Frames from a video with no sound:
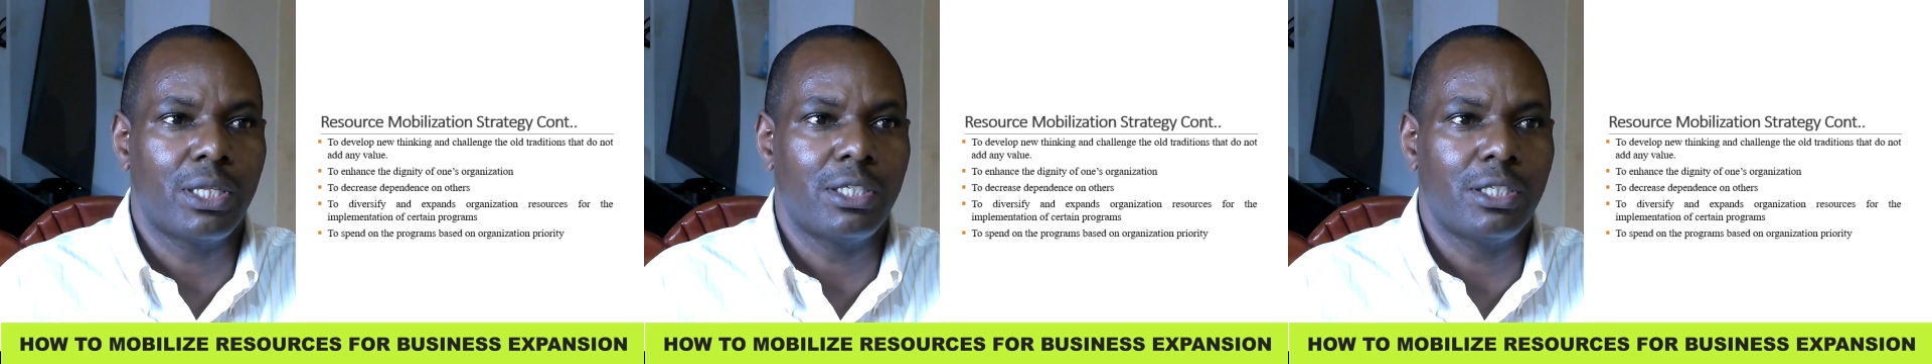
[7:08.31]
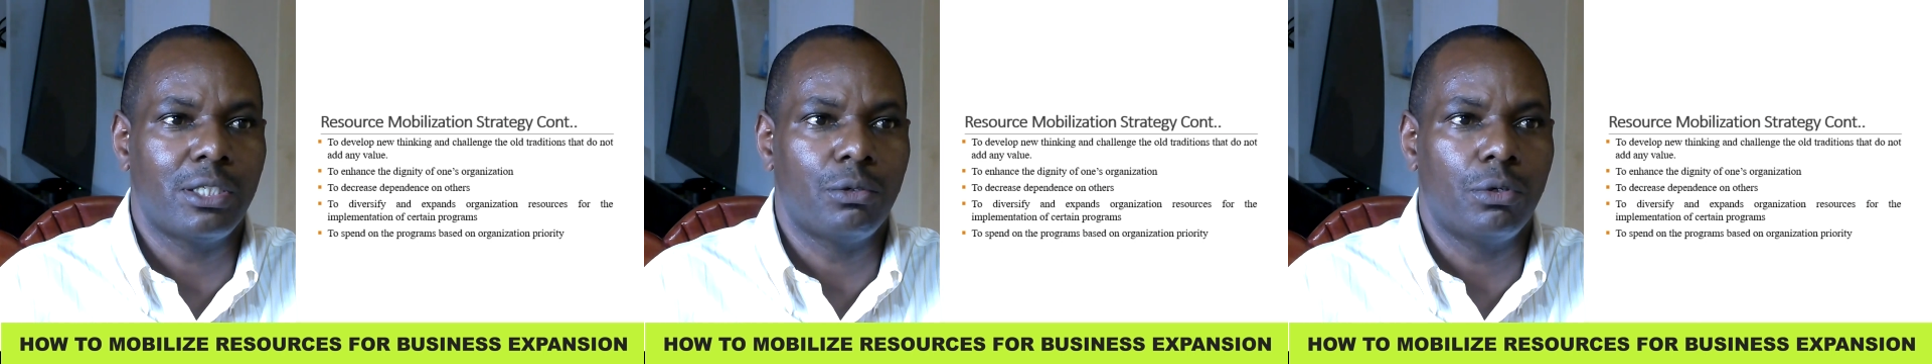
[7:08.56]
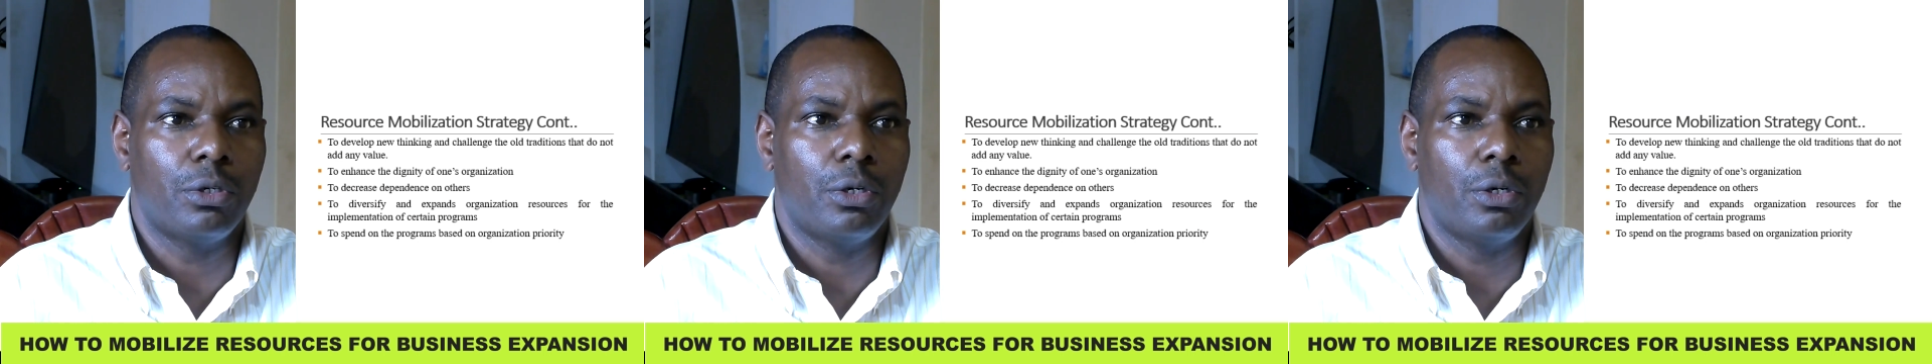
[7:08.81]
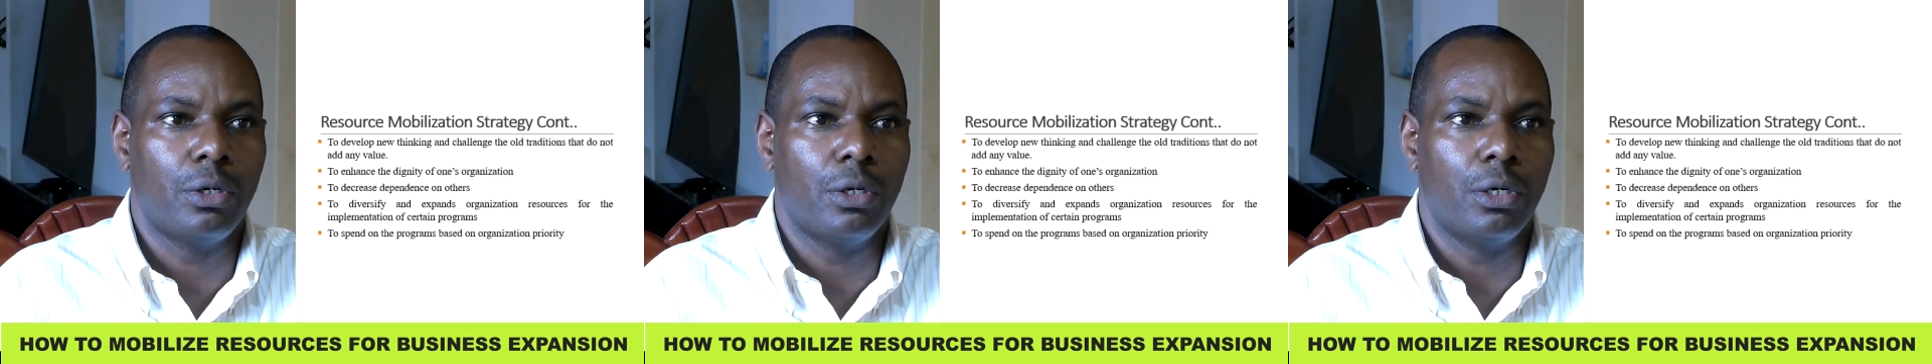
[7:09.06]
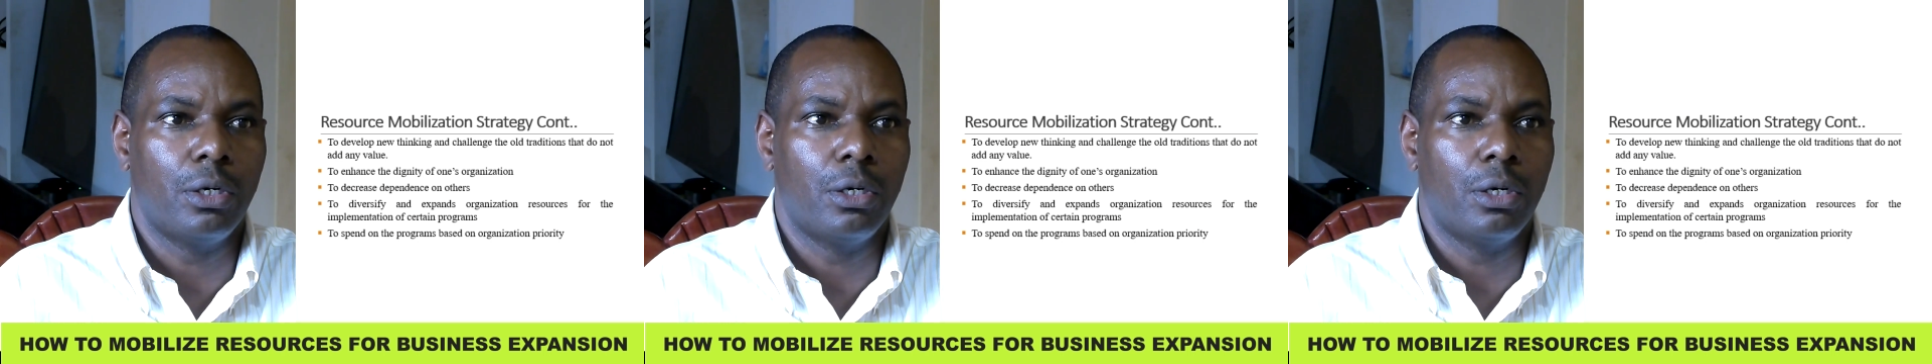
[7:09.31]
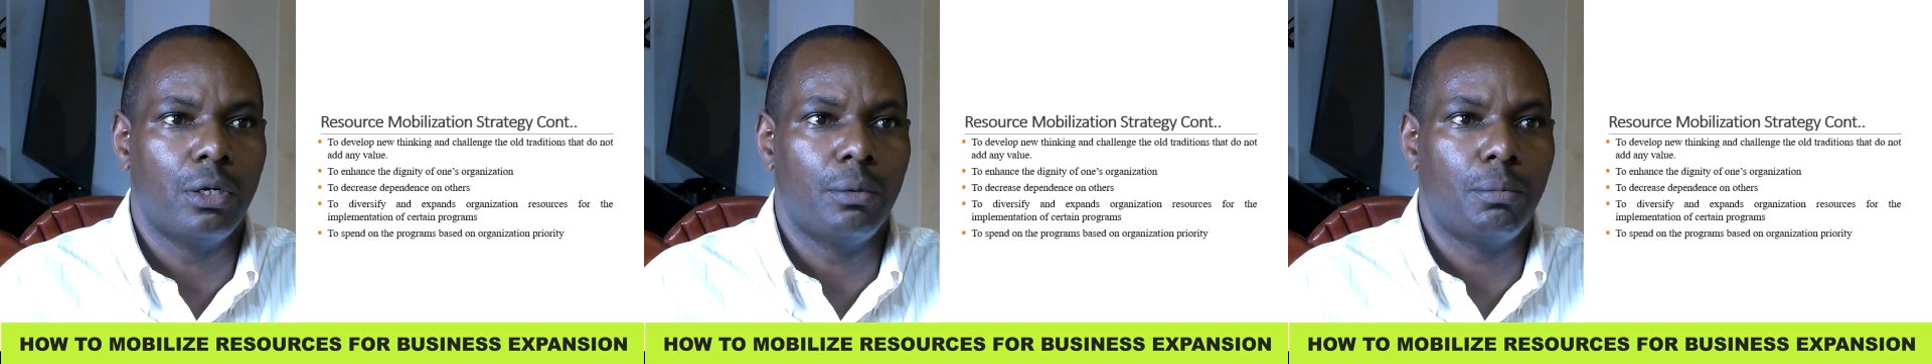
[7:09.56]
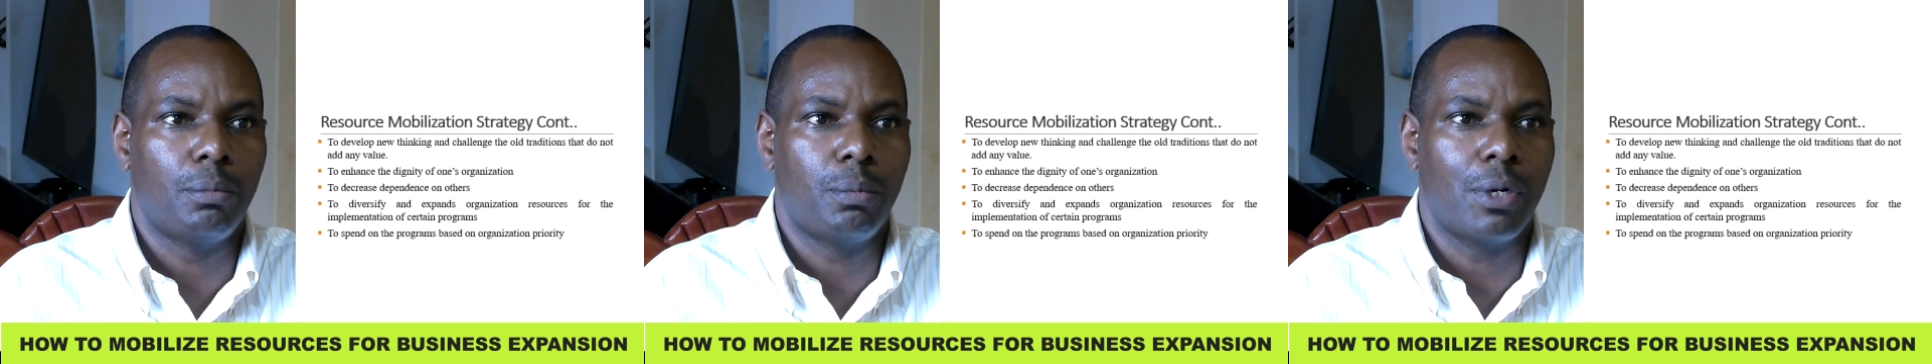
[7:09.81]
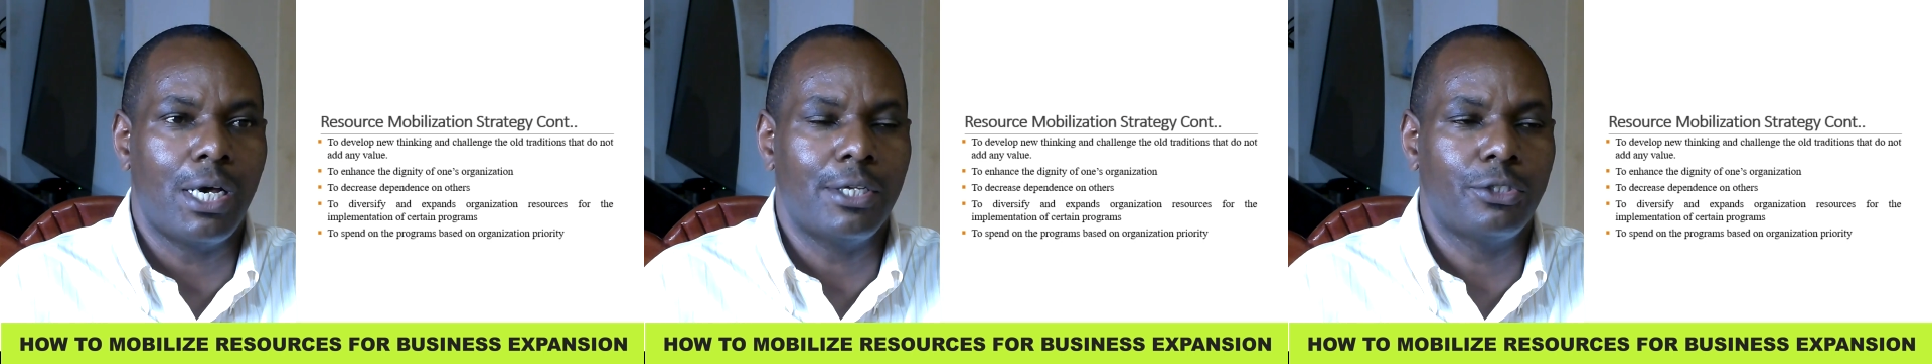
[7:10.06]
that it
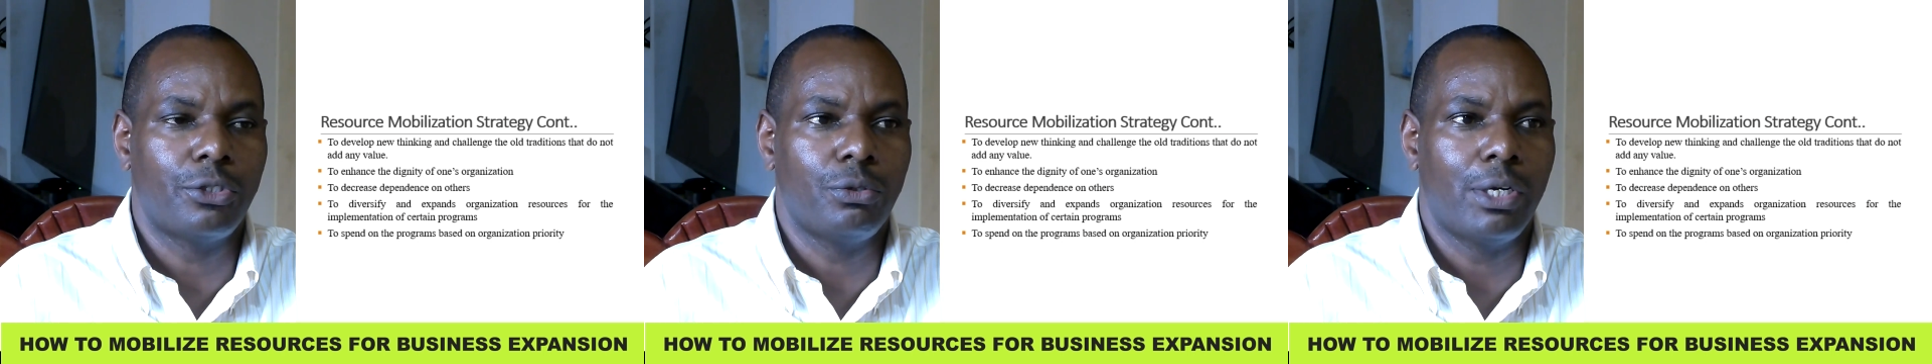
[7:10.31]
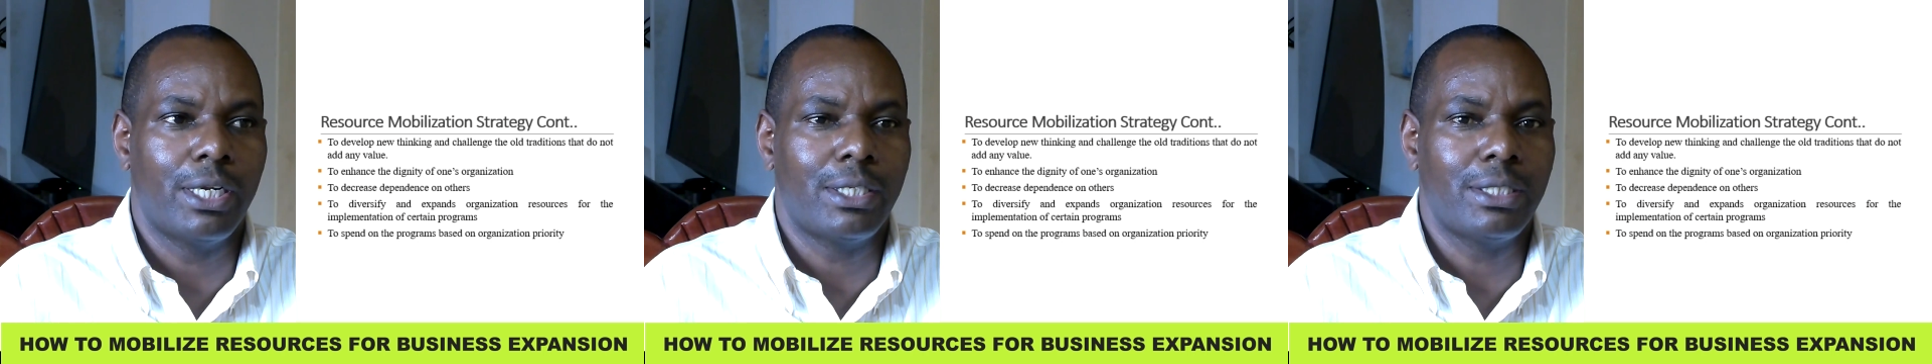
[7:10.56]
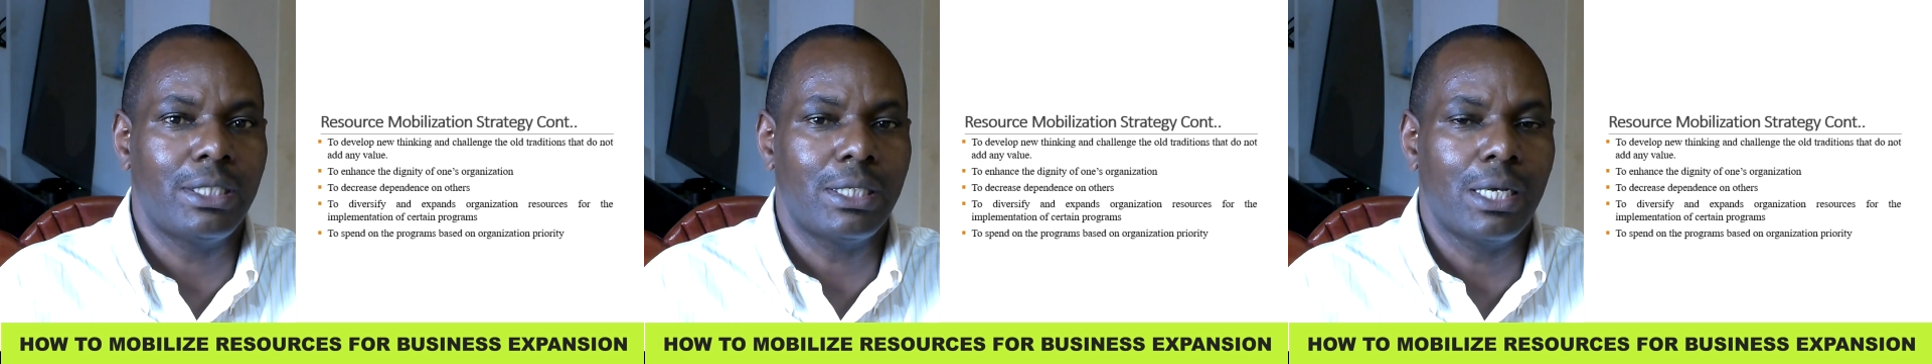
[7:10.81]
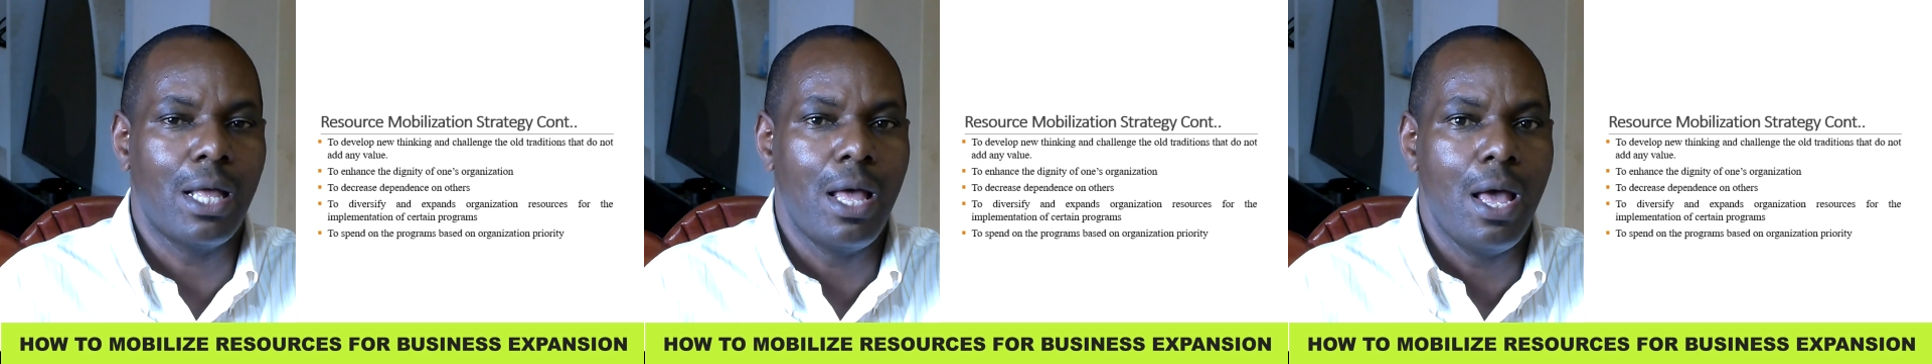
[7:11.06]
plans to undertake,